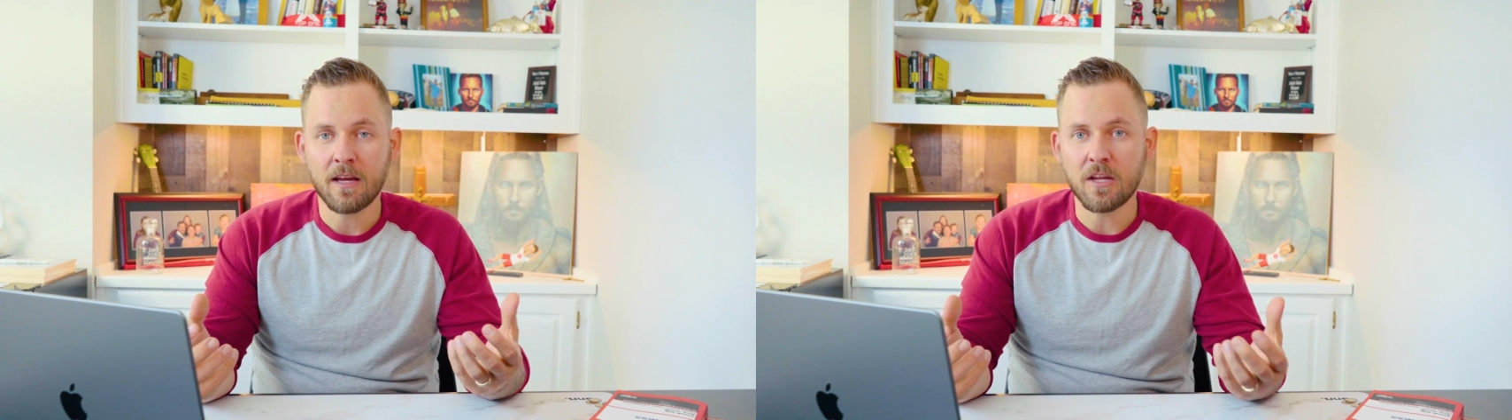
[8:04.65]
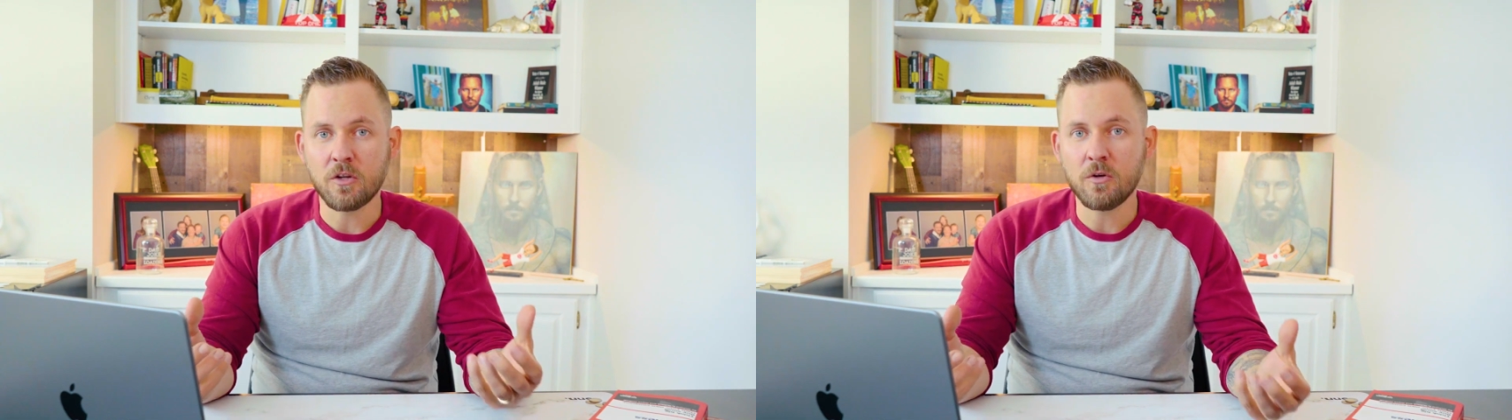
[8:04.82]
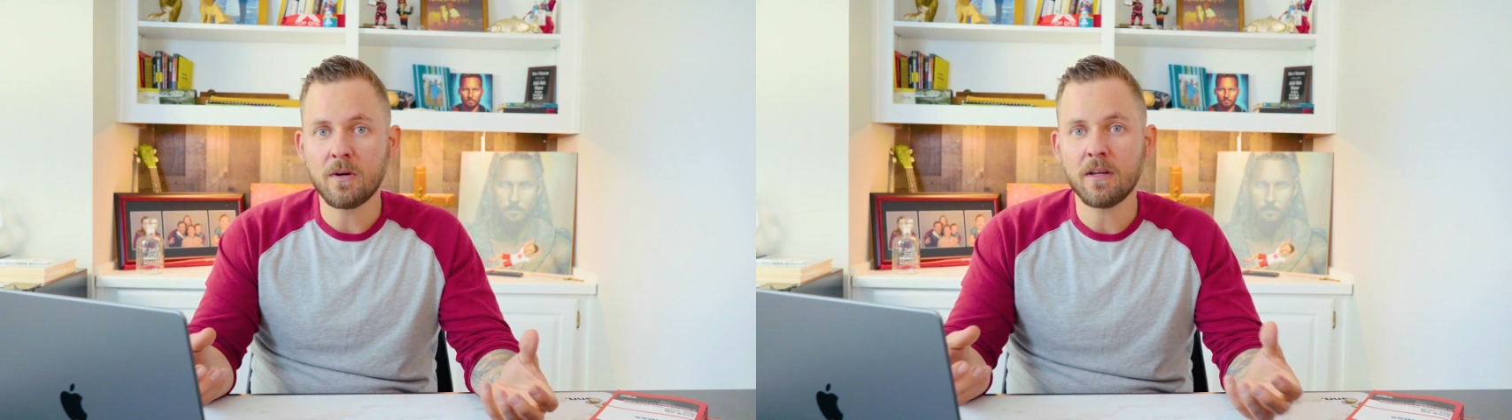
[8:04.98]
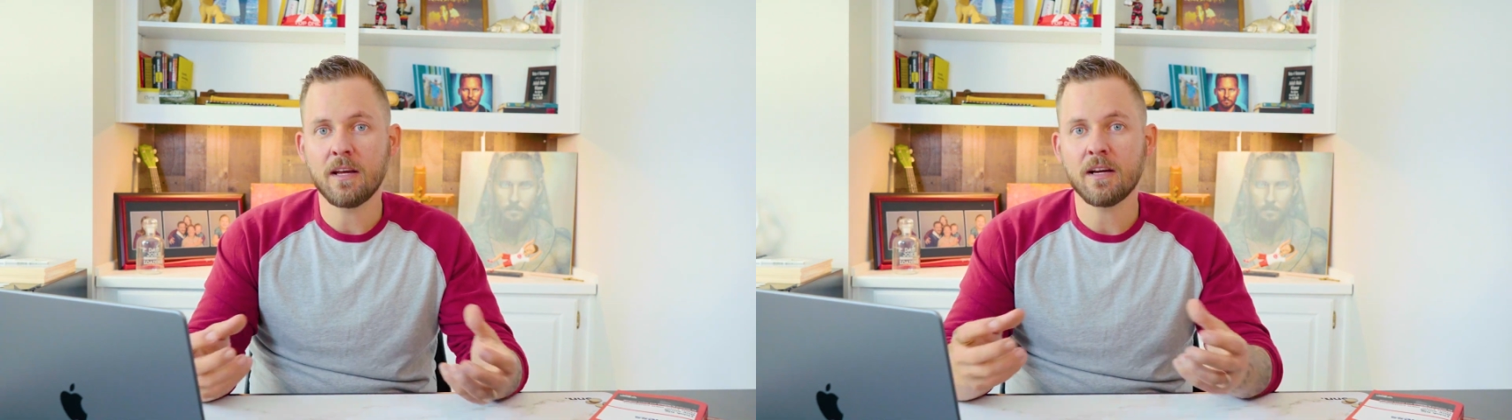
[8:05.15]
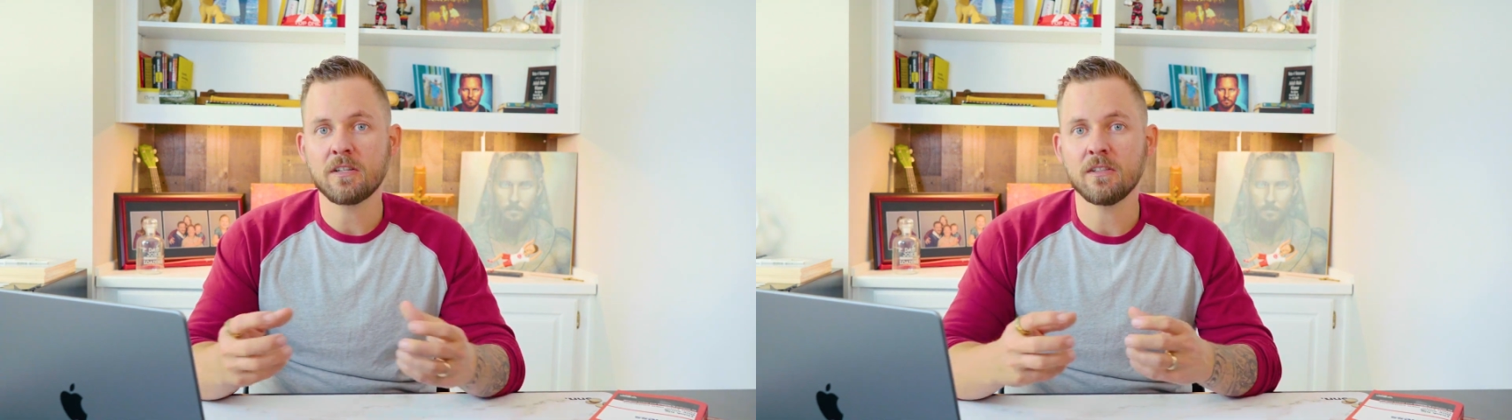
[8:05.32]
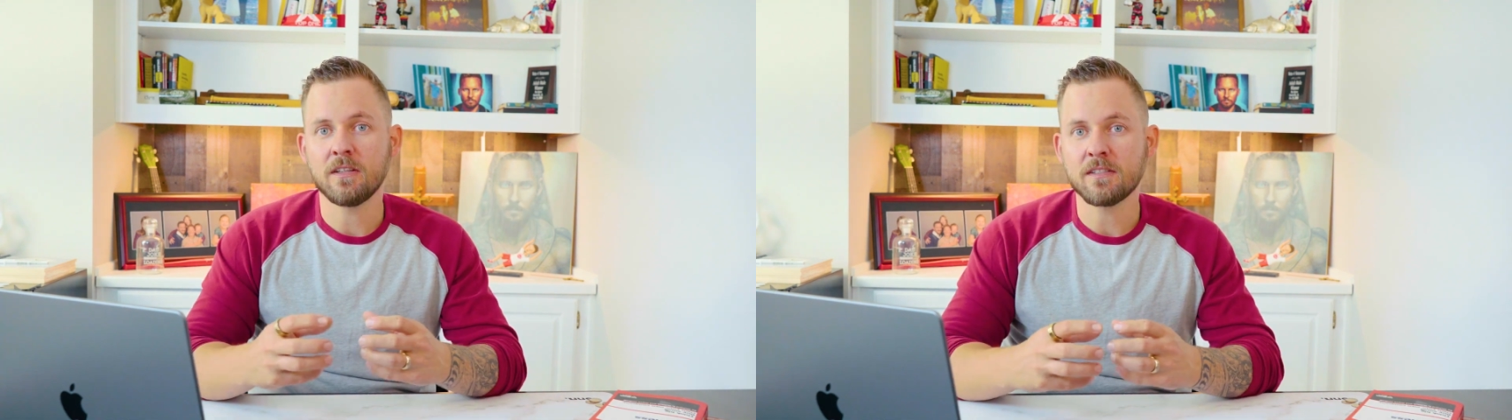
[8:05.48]
and you can
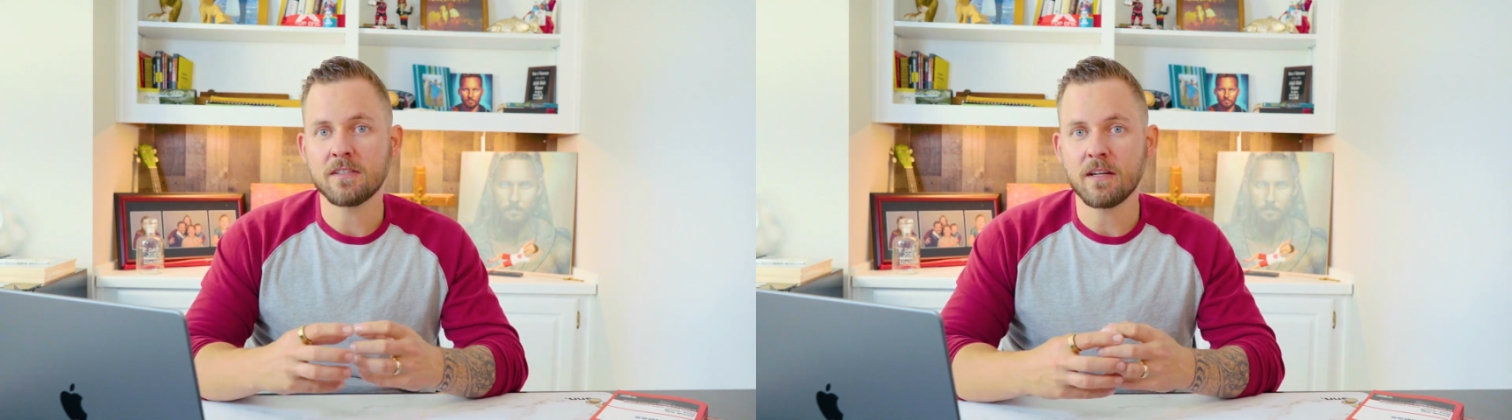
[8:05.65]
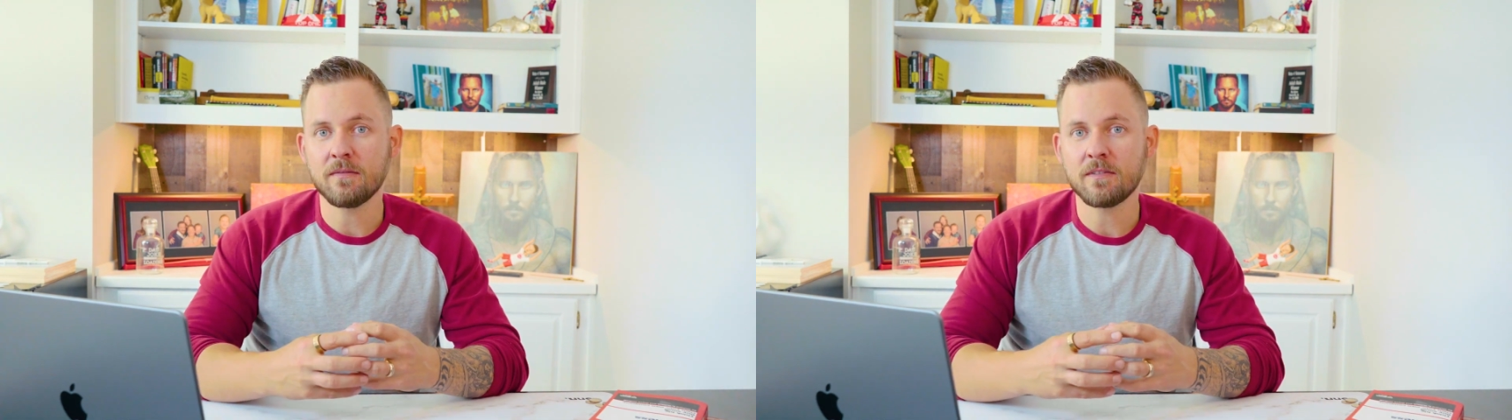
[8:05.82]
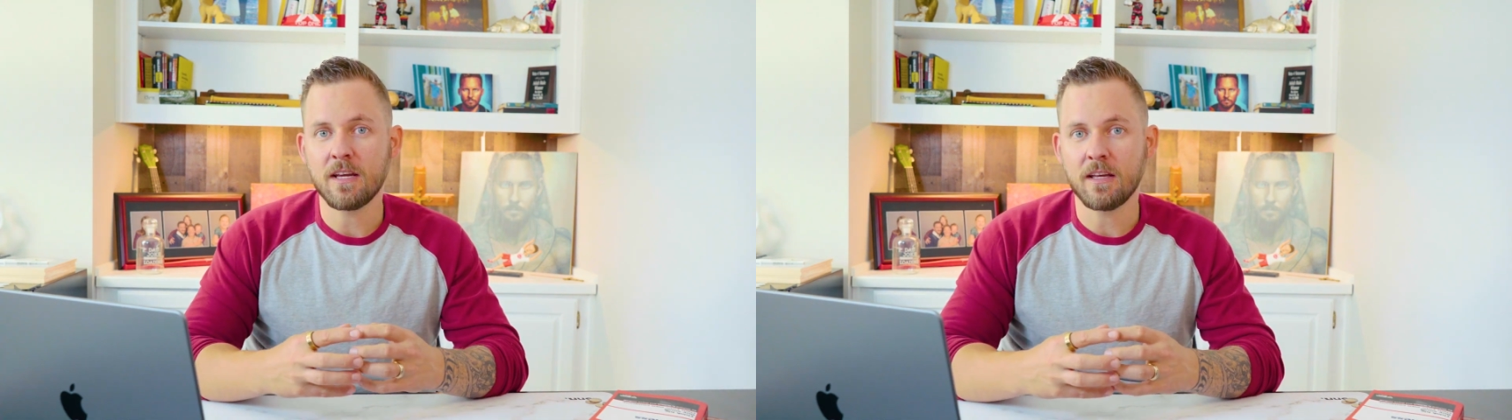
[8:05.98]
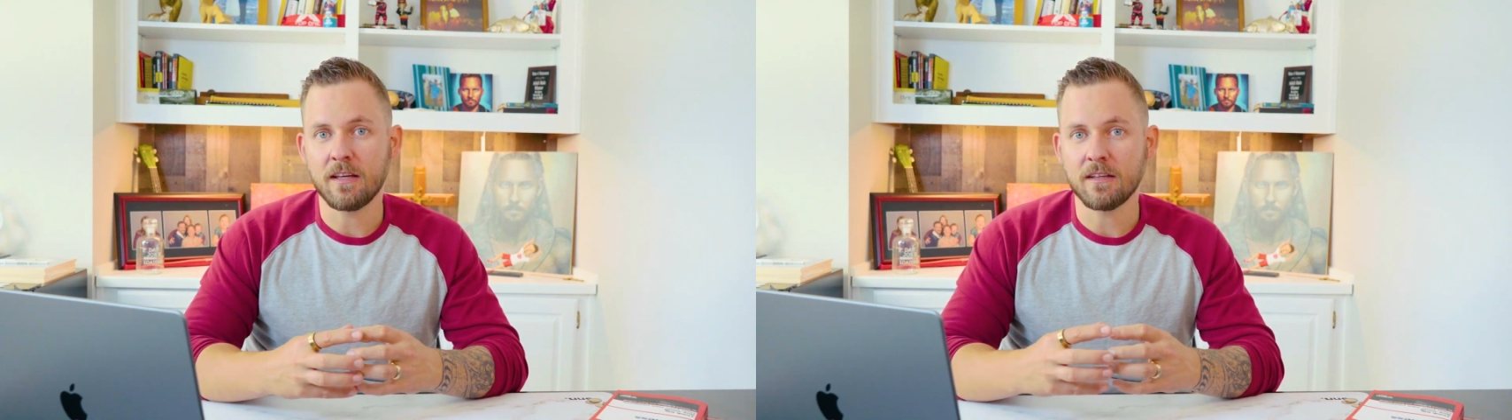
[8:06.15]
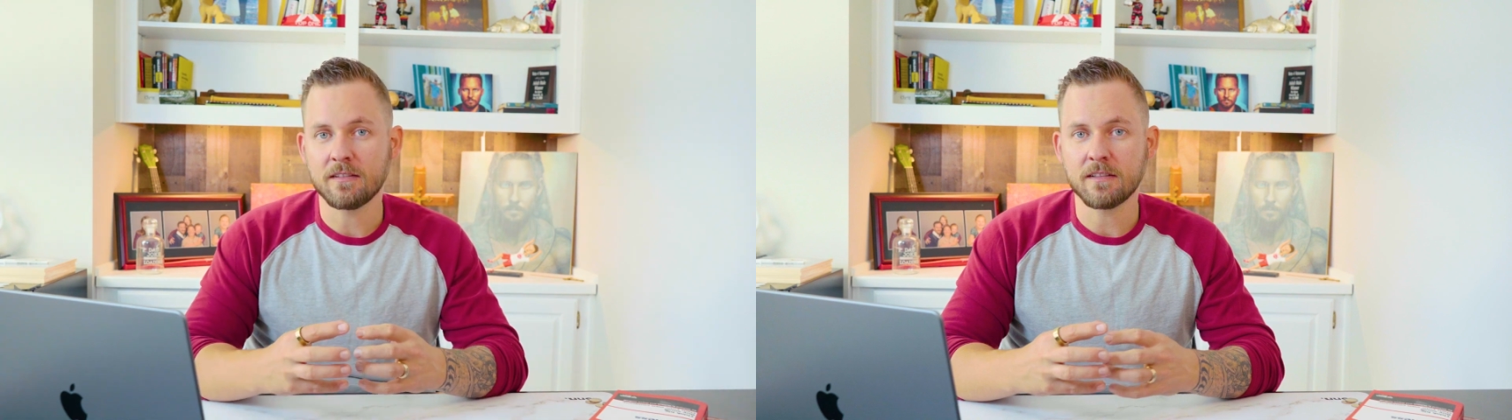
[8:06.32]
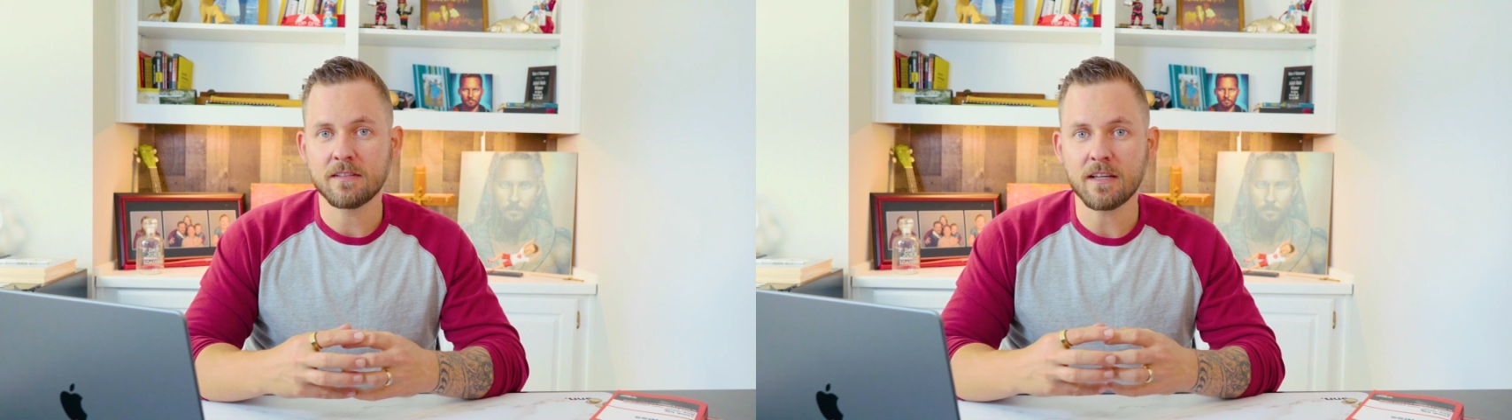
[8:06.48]
actually, instead of taking a
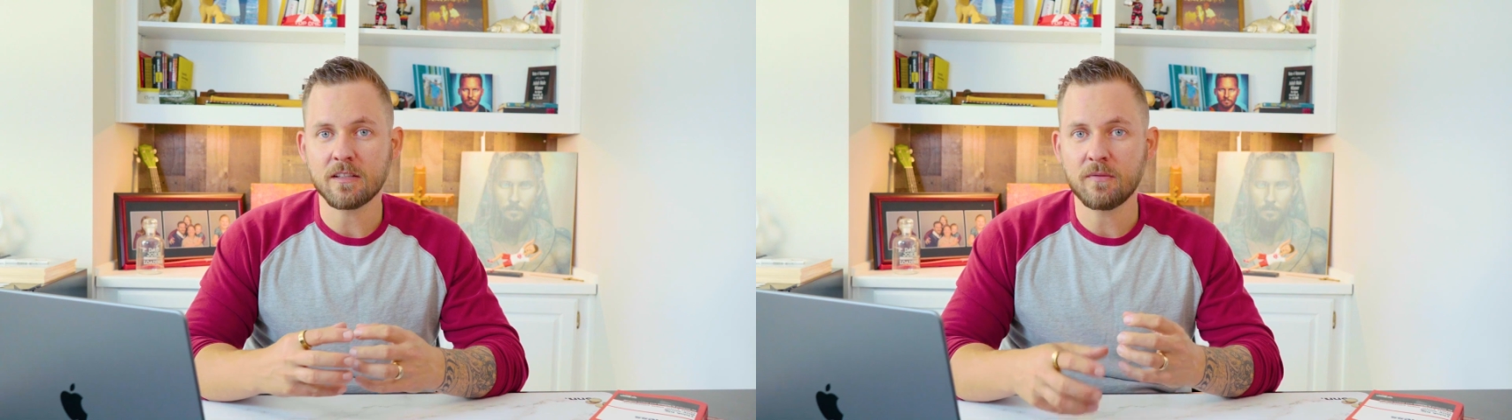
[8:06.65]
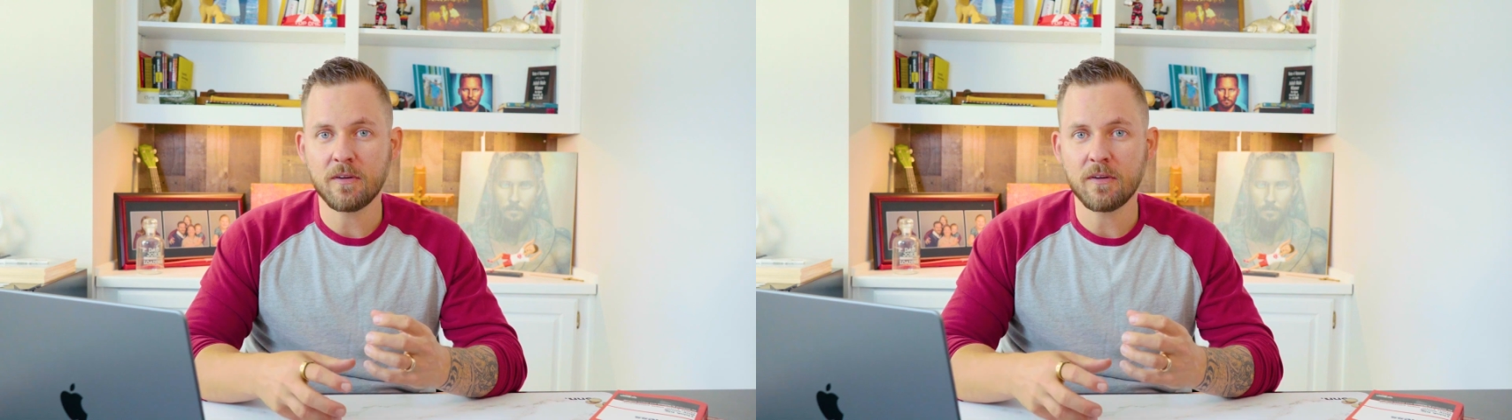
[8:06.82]
success